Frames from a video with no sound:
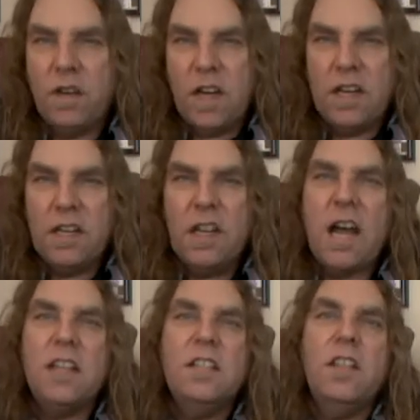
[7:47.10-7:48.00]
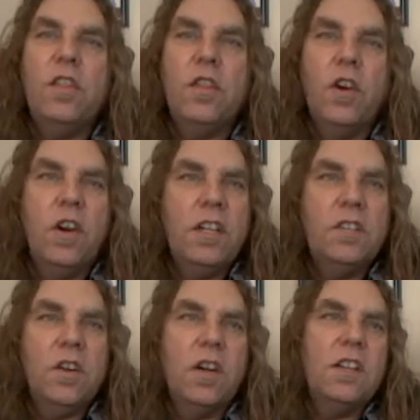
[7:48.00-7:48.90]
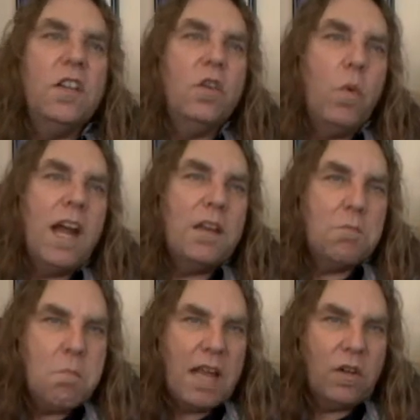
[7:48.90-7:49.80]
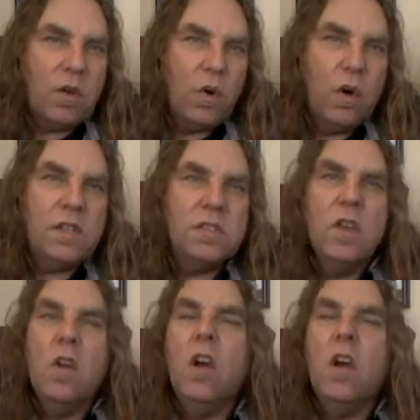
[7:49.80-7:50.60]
in 1930 during the white metal horse,